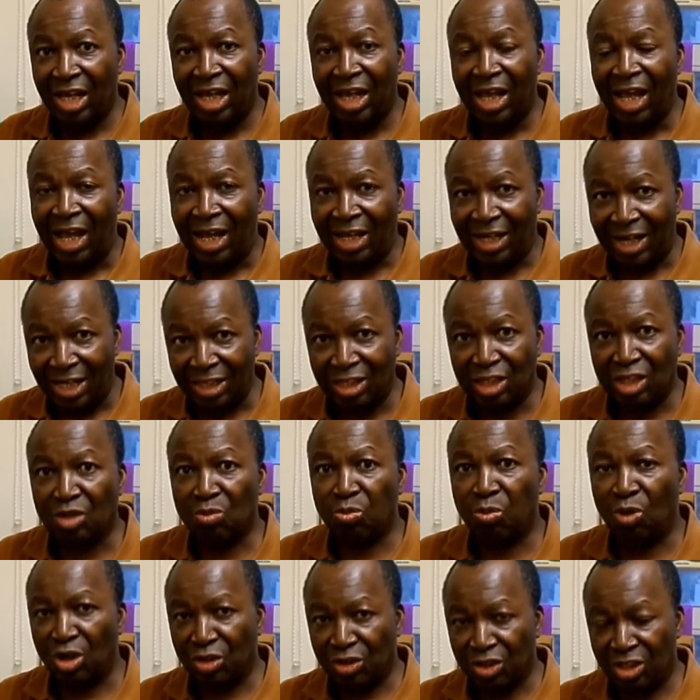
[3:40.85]
And that is
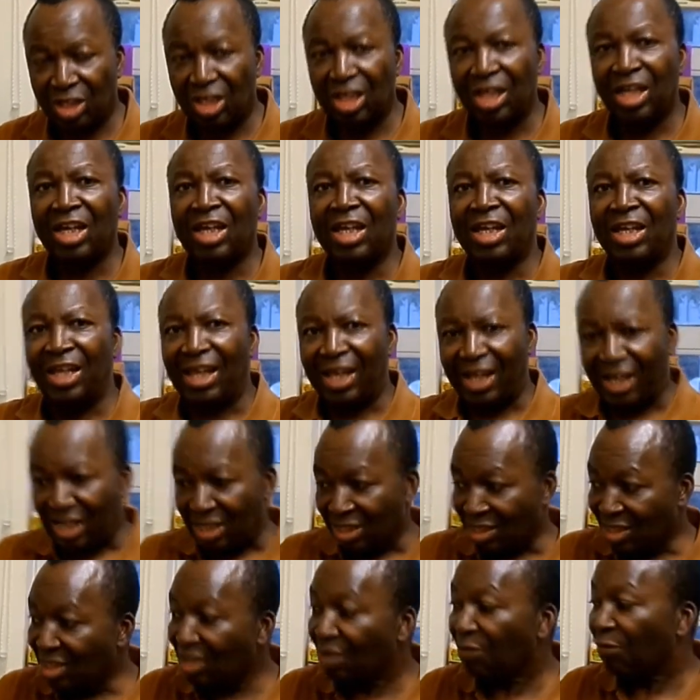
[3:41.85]
what they can
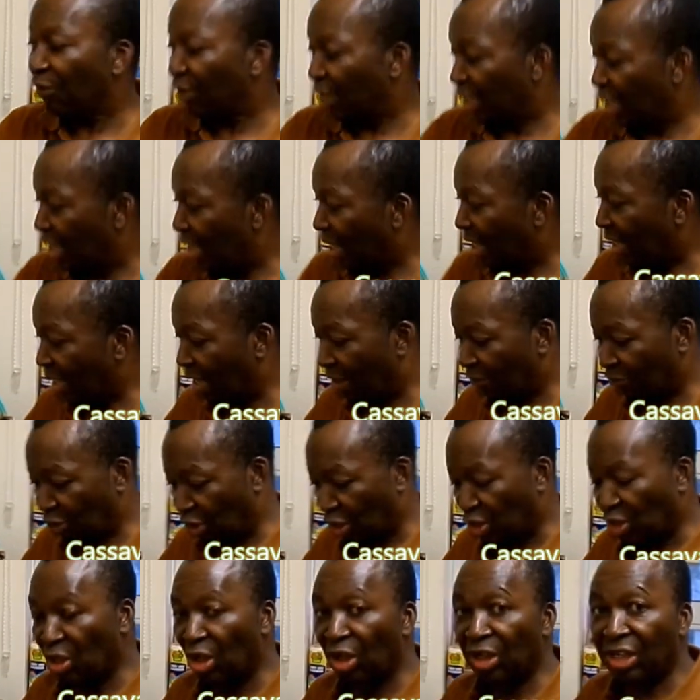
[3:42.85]
sieve again, like I've
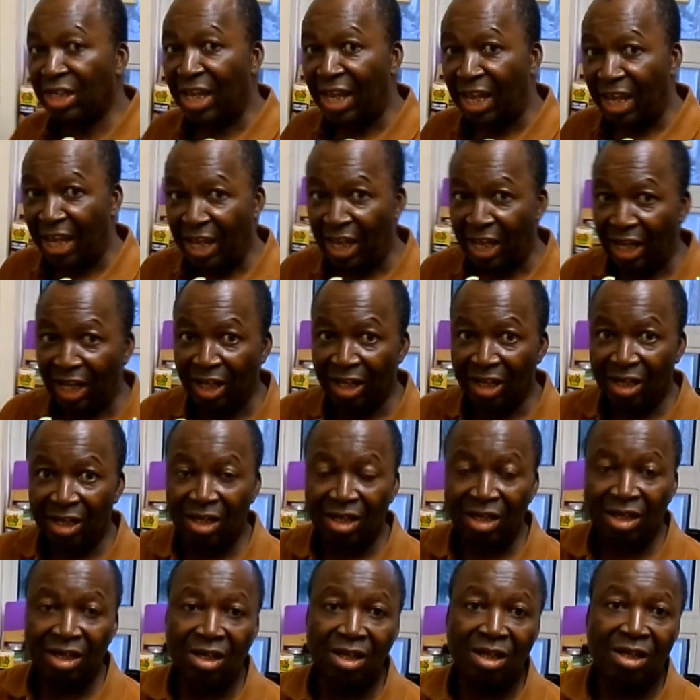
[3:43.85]
just done here.
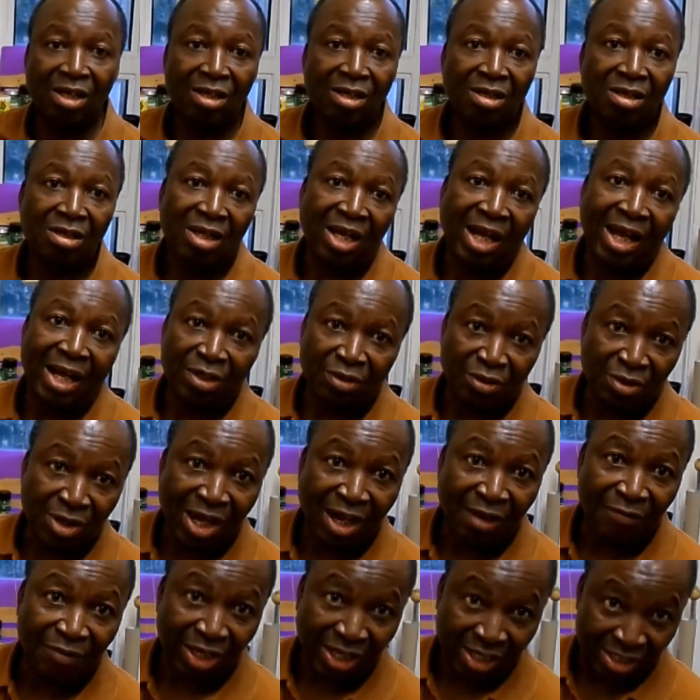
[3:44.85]
And you
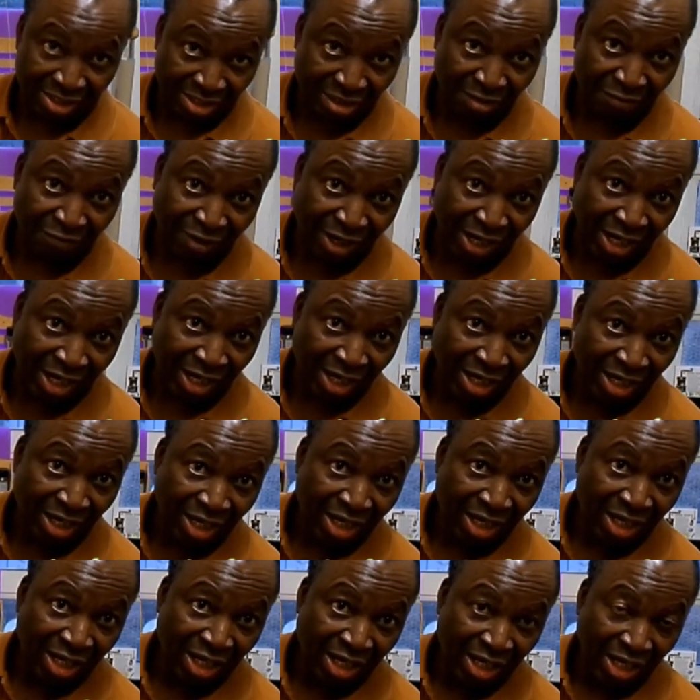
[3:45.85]
have the cassava,
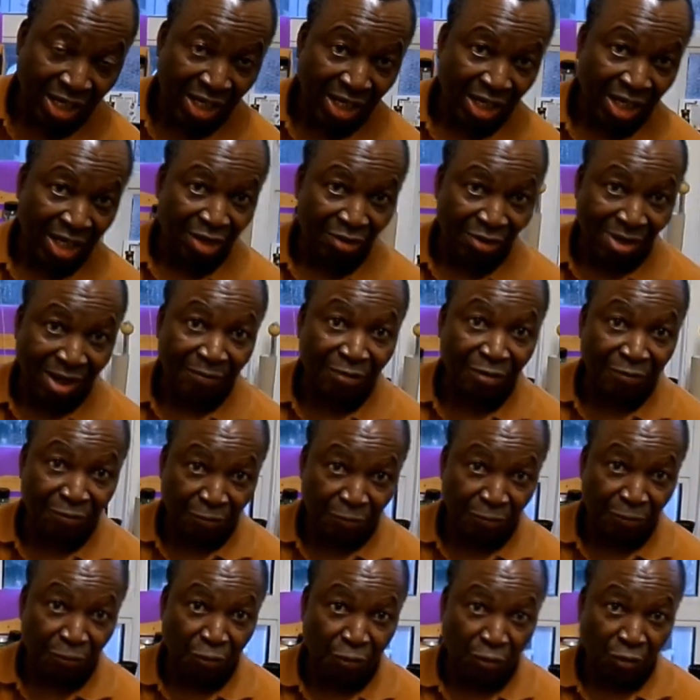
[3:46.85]
you have the
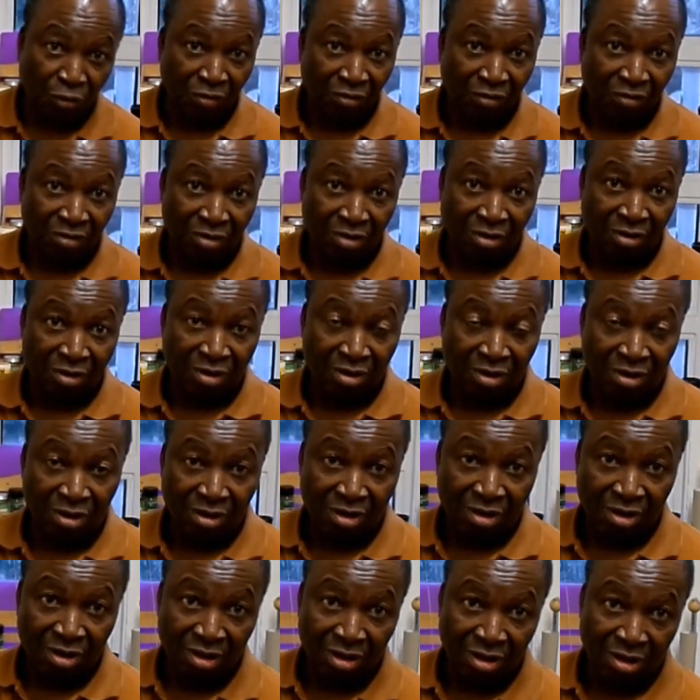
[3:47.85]
fufu.
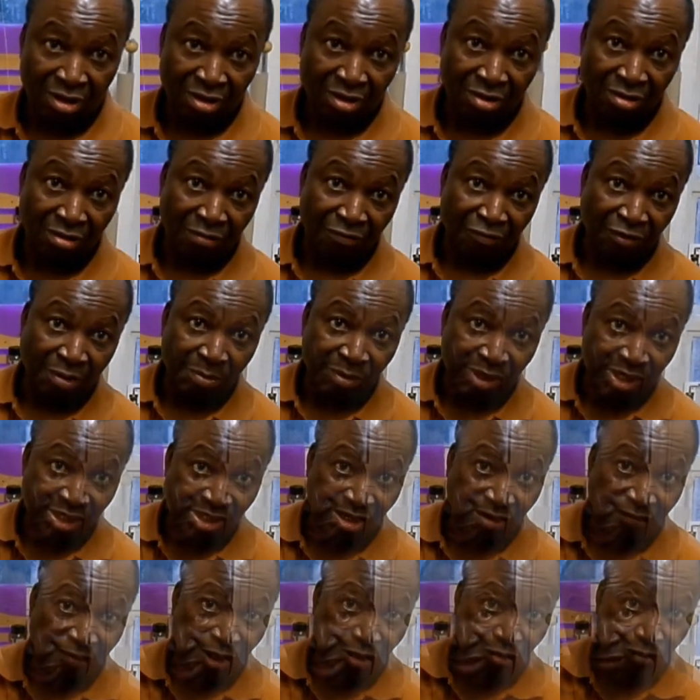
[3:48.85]
You know, from tuber,
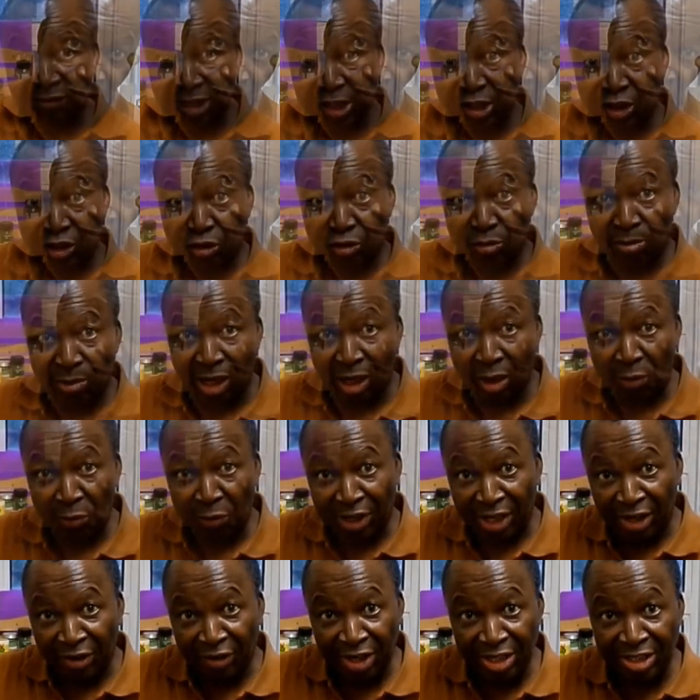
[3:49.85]
the cassava tuber, we
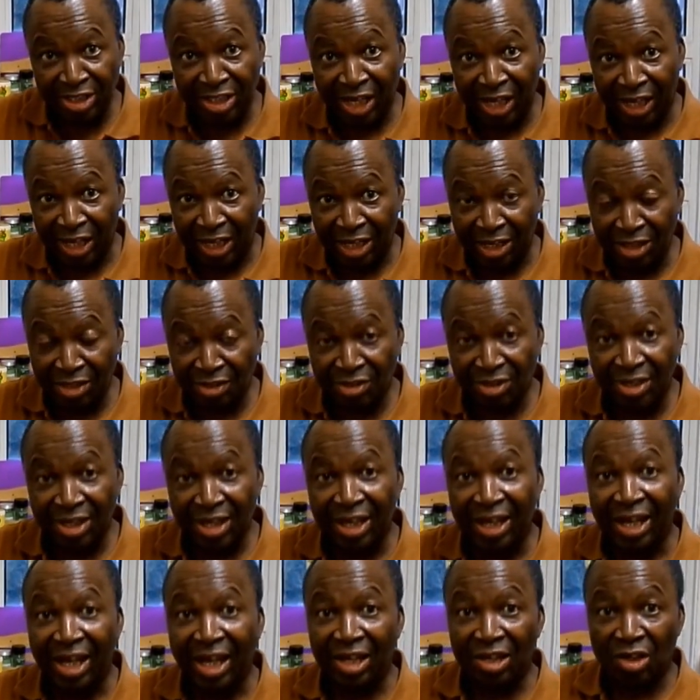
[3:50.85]
grate it
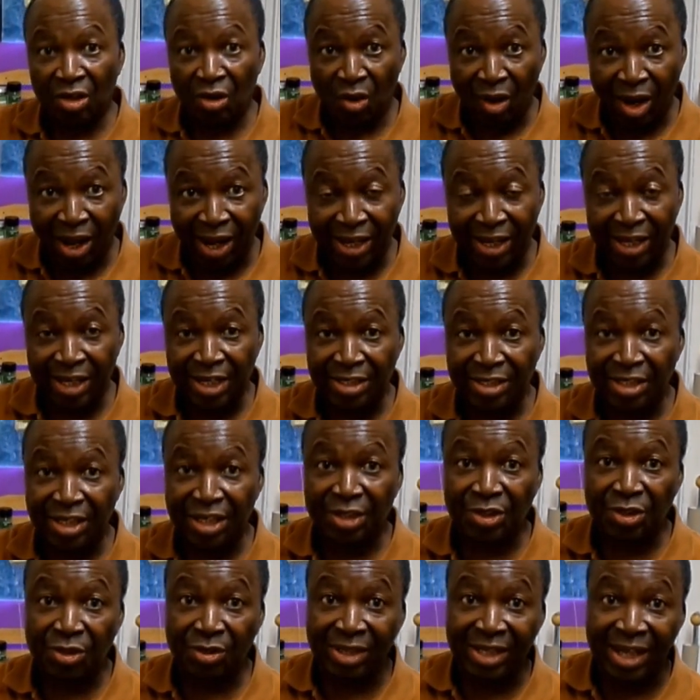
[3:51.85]
and dry it
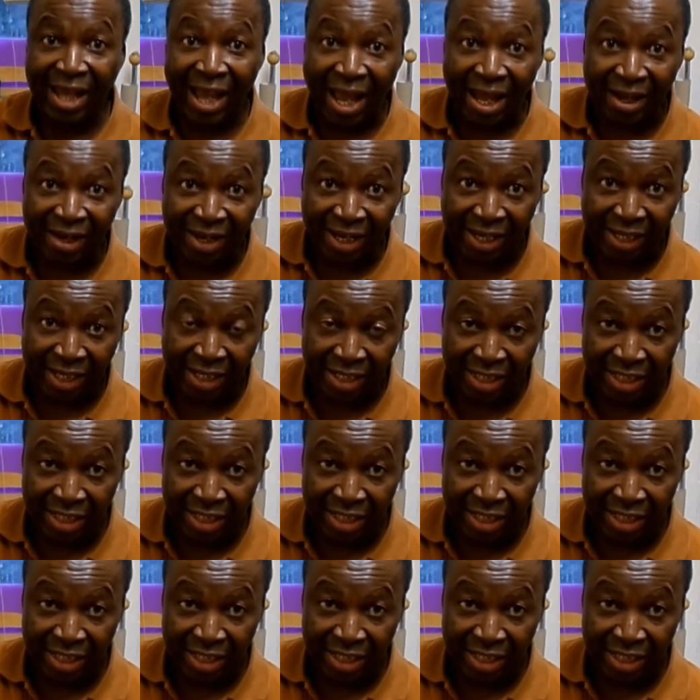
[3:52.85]
into gari.